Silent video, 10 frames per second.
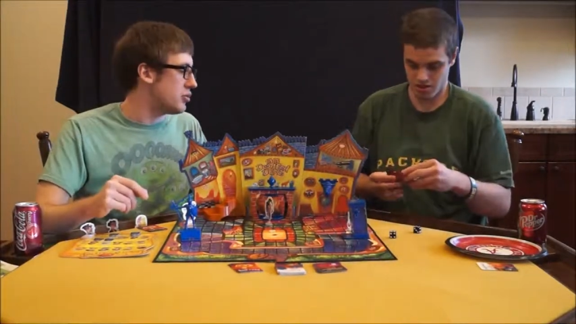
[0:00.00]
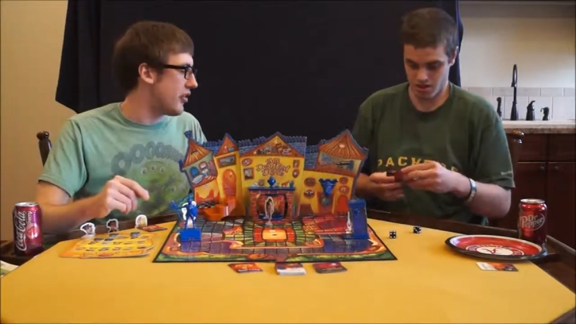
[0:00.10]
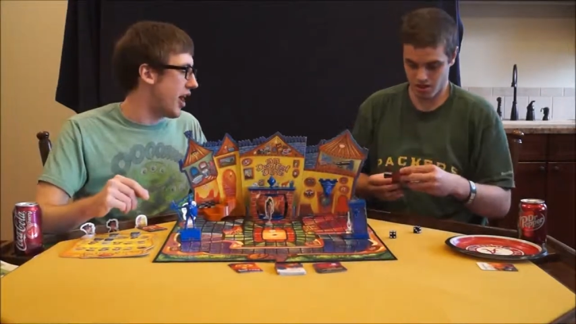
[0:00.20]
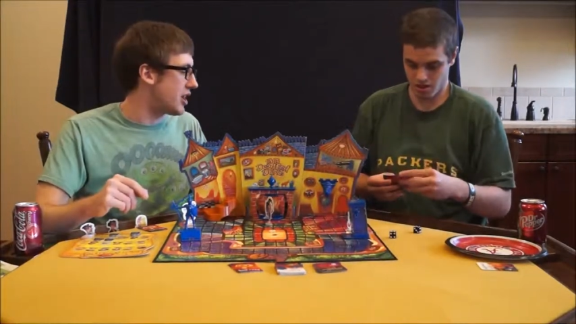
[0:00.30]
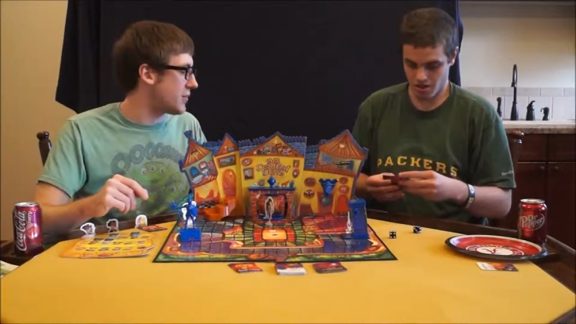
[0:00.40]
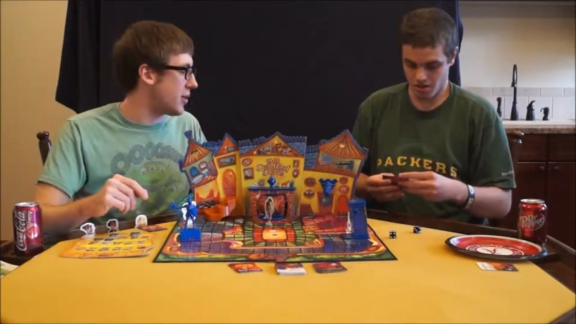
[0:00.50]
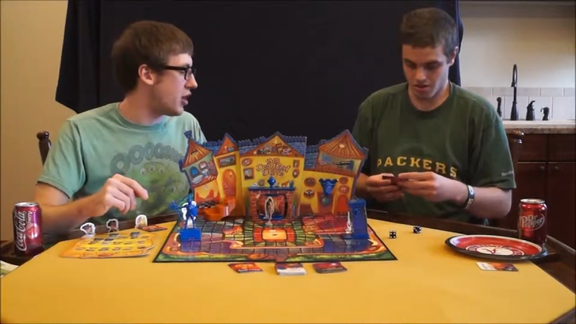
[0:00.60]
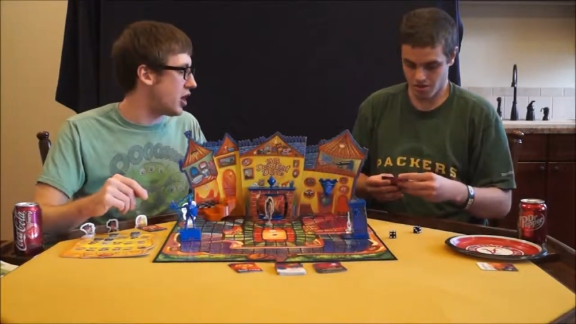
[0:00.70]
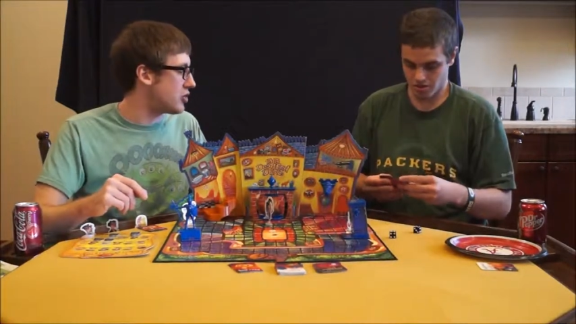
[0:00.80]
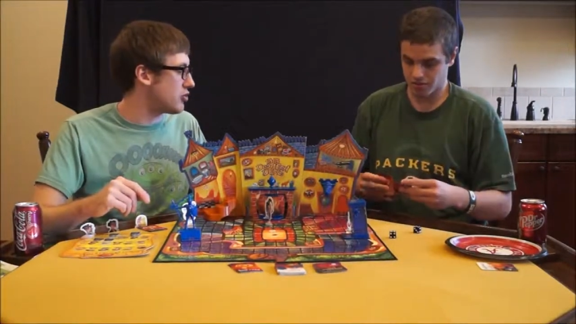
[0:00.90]
Speaker 1: Move any
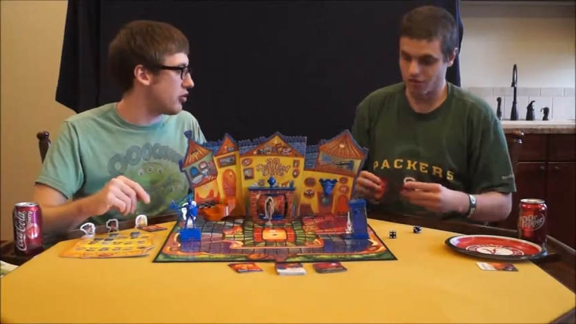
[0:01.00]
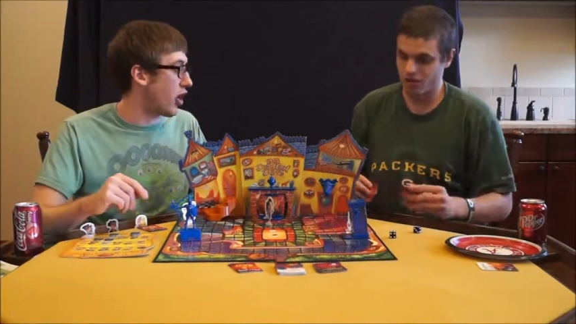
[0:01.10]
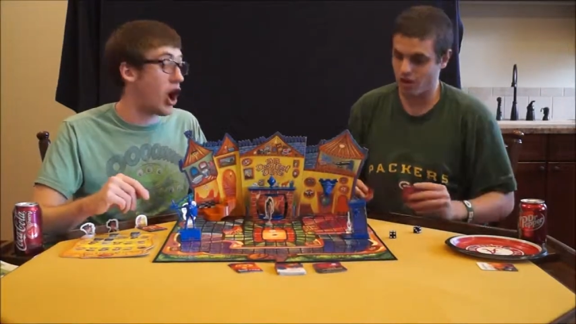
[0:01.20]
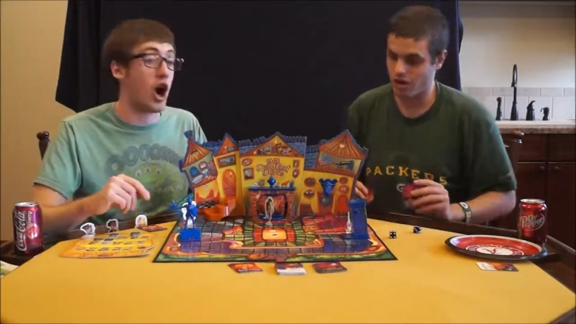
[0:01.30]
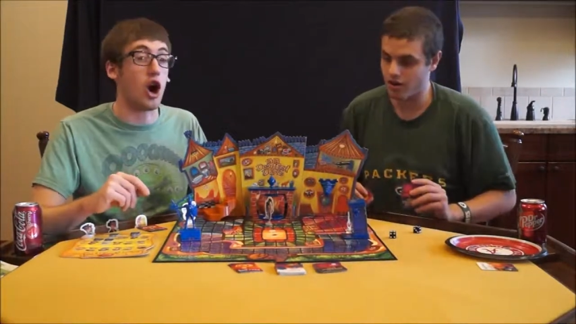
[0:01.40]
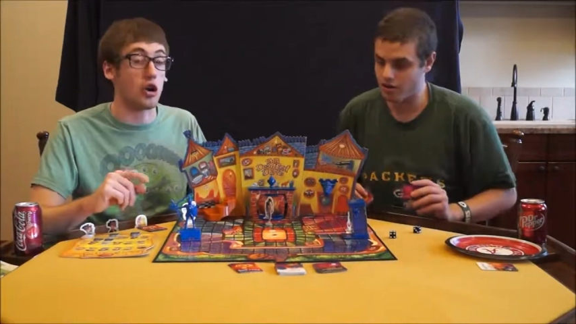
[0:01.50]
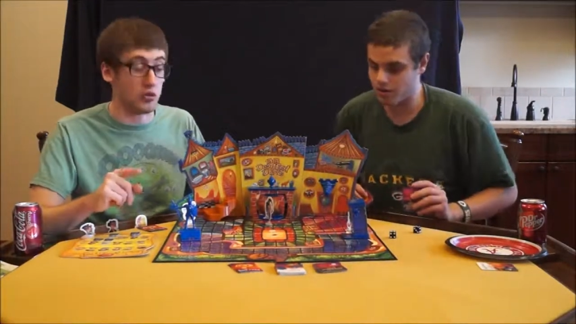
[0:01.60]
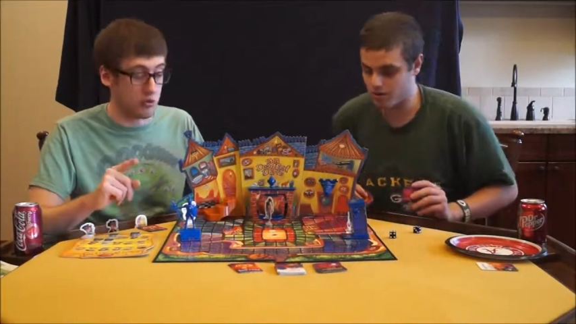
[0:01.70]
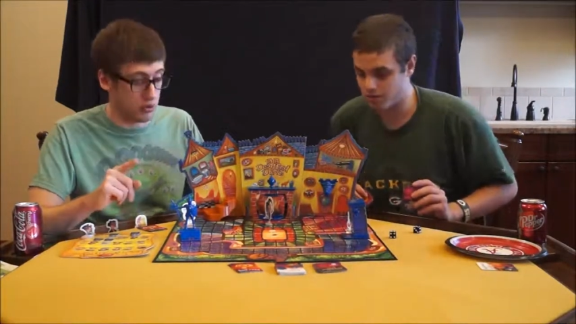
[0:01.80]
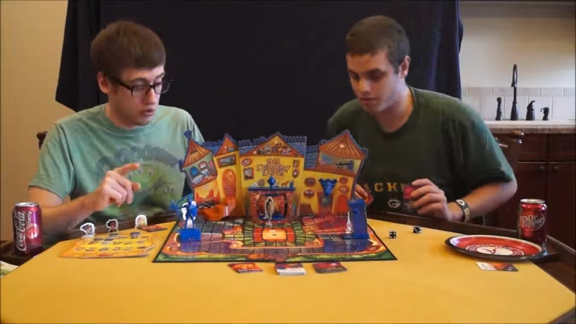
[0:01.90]
pawn to the, the art room,